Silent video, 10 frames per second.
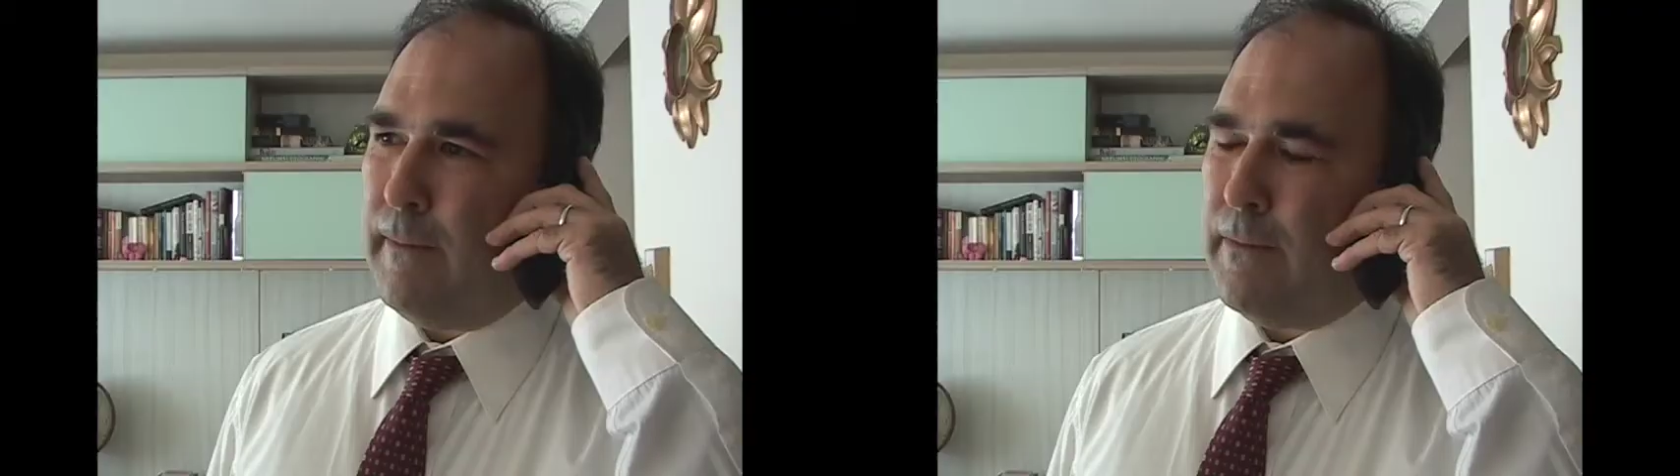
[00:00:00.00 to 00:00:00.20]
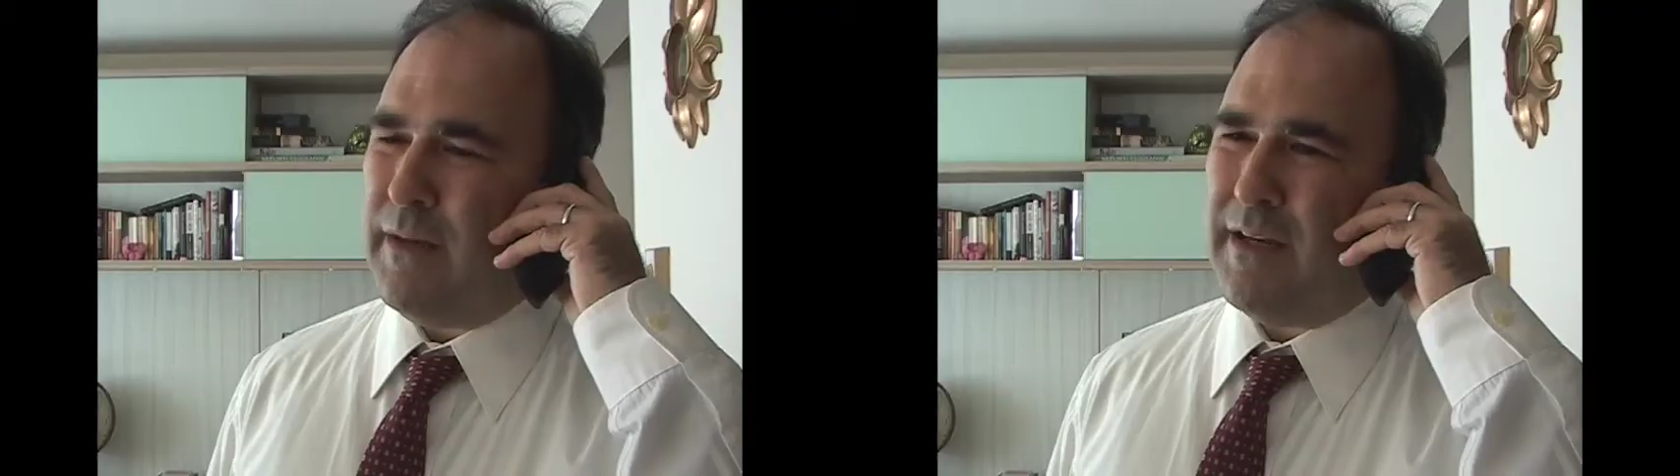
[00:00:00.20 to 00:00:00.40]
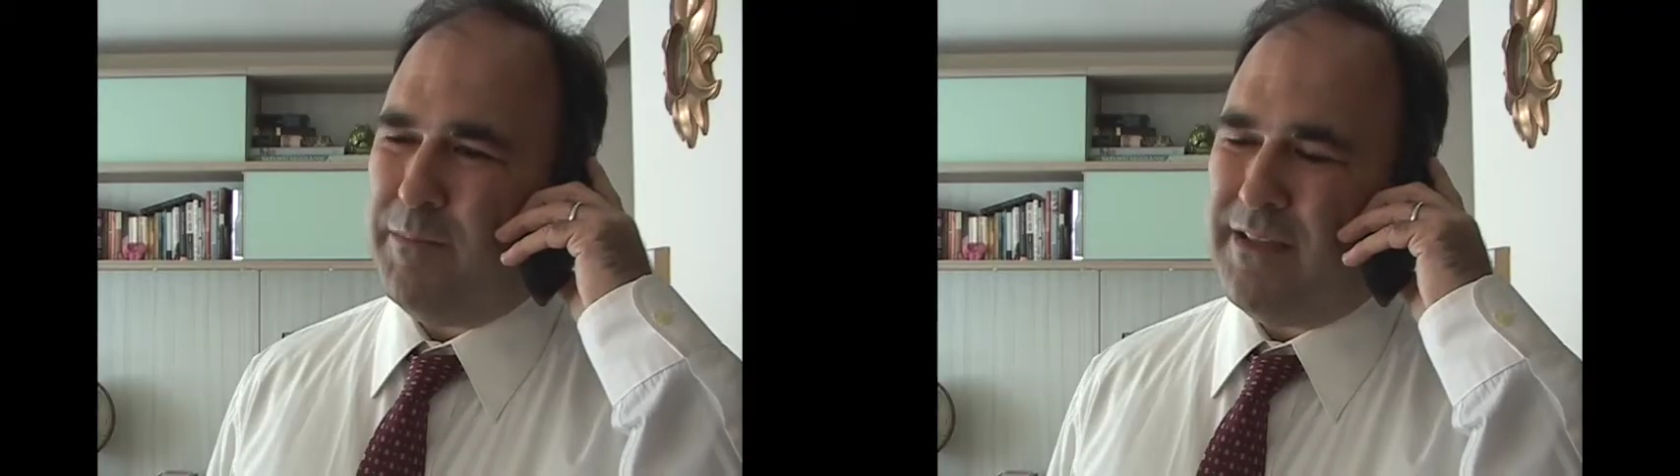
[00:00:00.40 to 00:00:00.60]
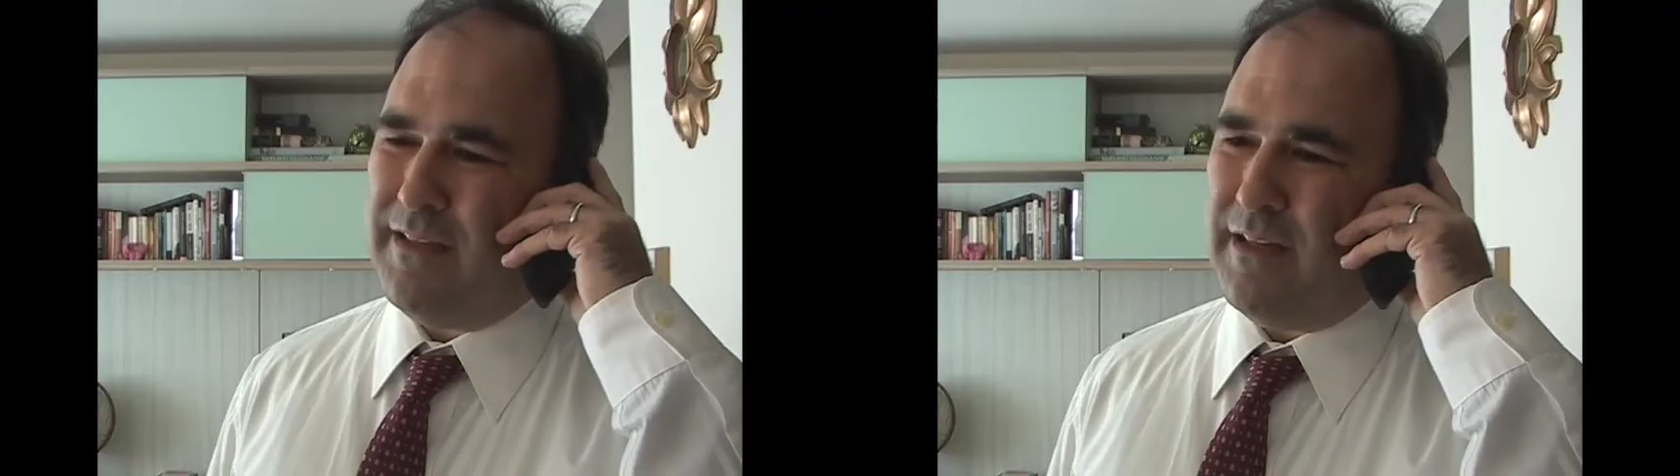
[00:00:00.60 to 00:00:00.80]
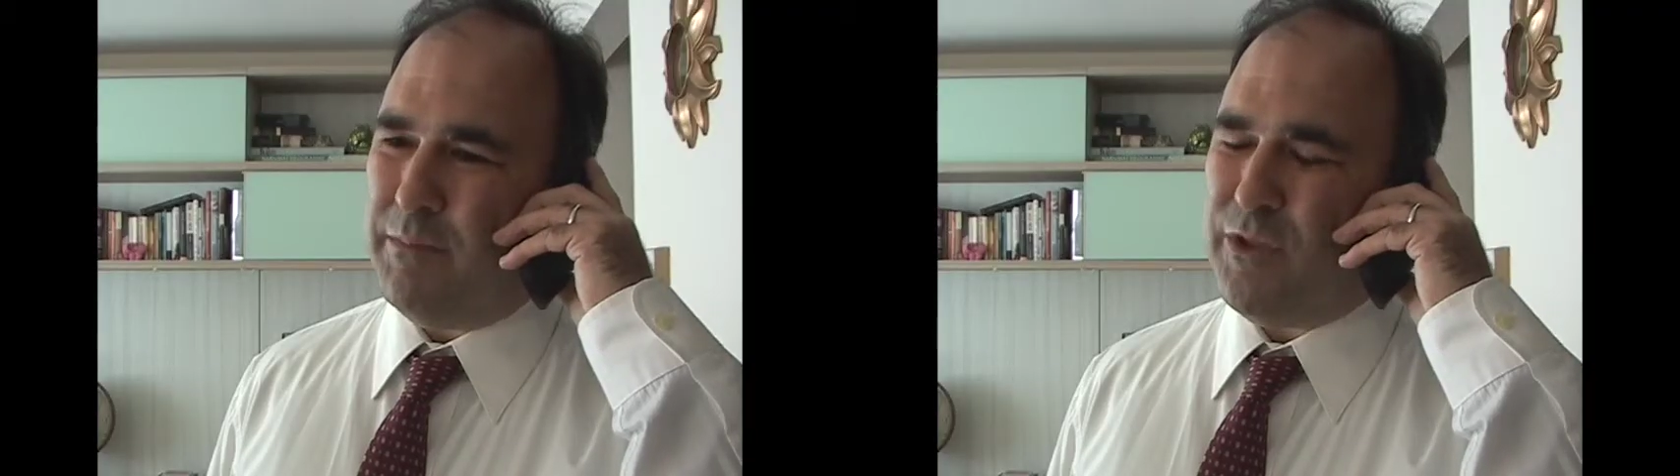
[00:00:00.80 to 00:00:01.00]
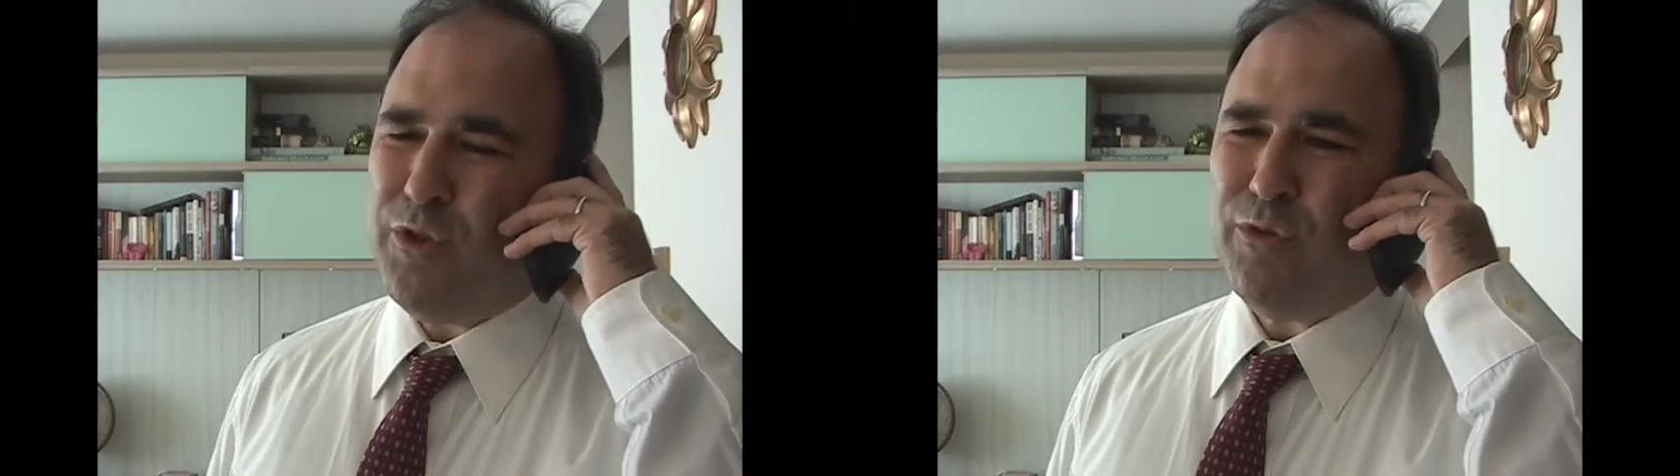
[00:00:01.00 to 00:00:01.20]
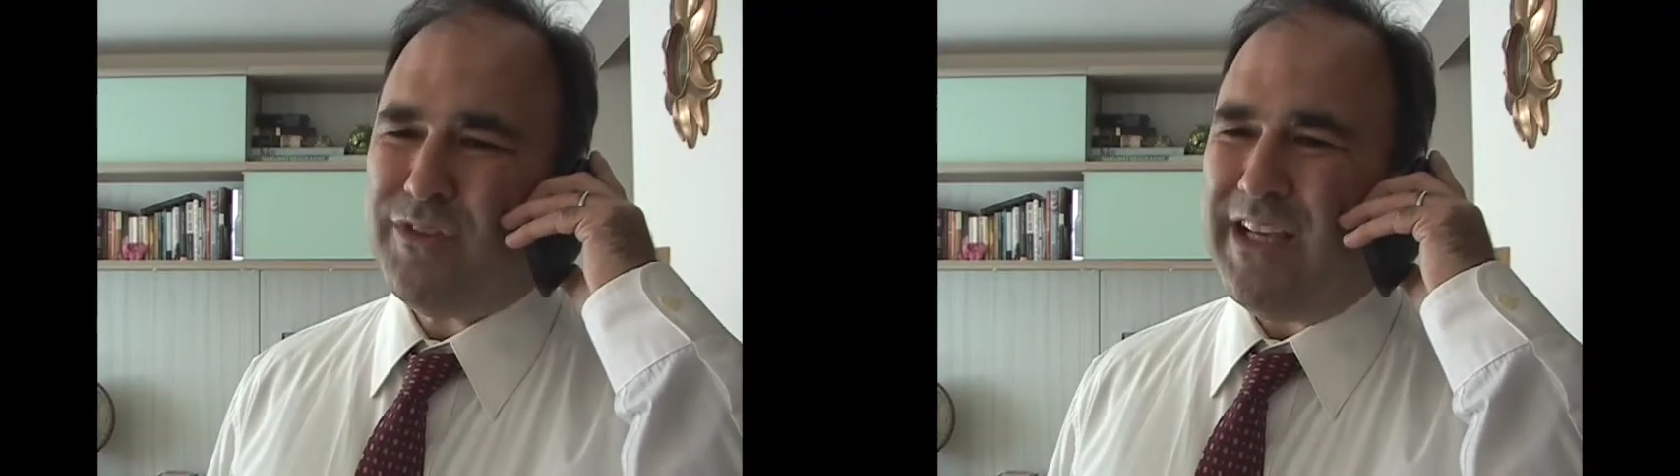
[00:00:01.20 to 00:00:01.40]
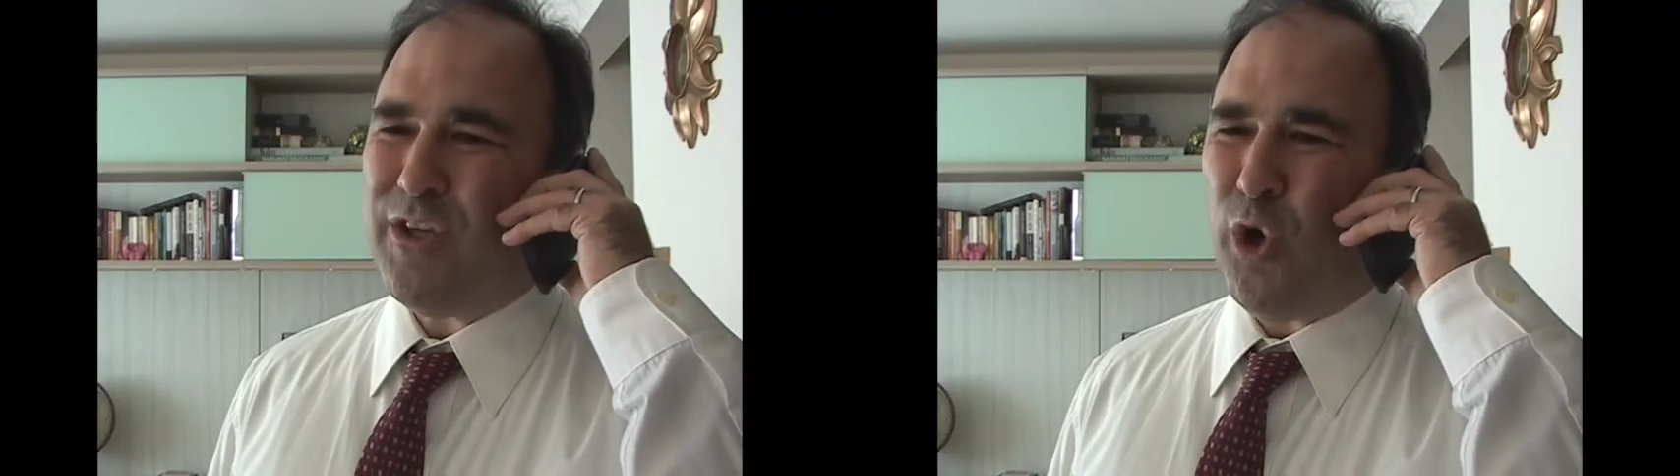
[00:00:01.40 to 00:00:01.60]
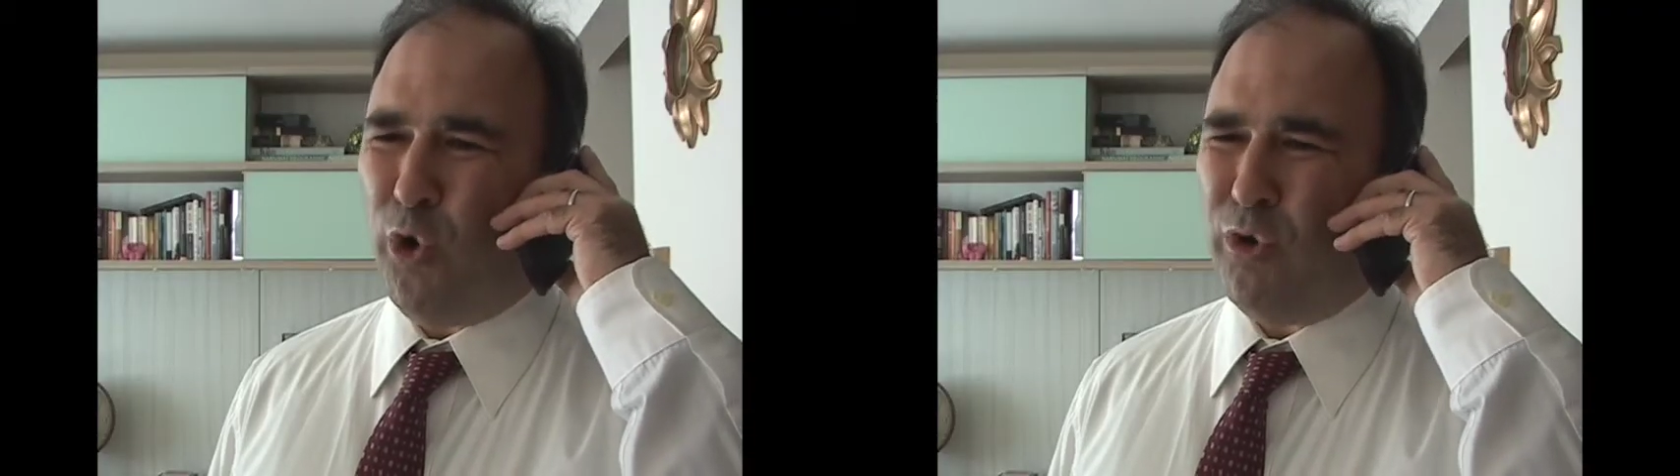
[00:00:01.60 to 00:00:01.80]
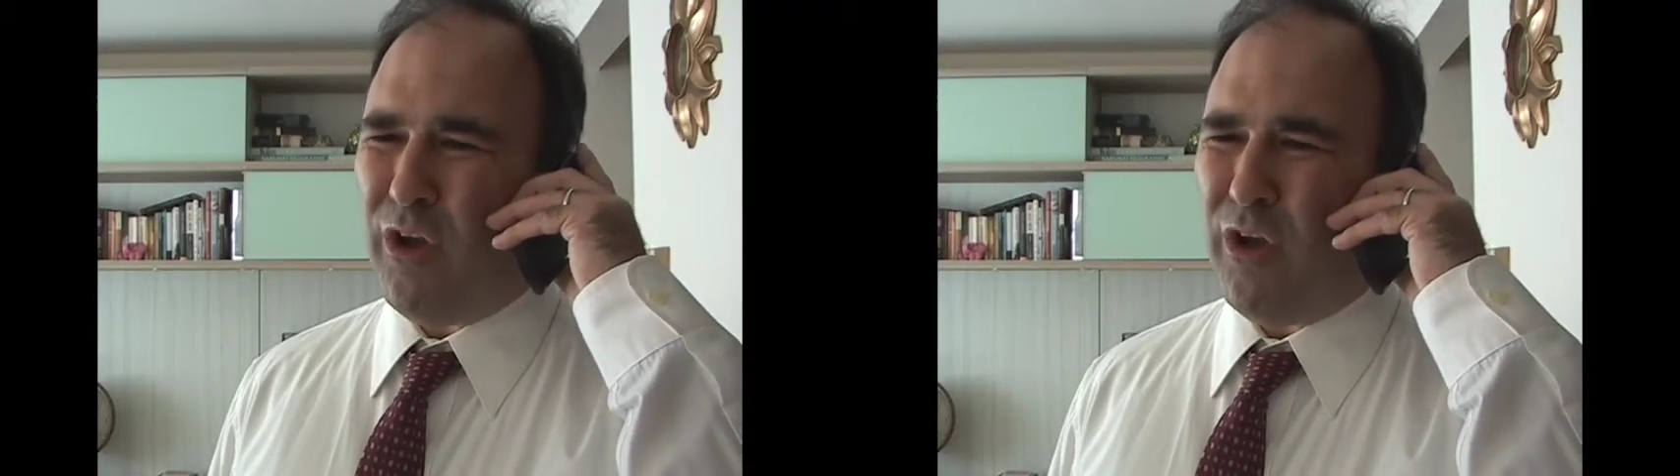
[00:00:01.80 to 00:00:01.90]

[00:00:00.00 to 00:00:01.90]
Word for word: You gotta be kidding me. You don't take cold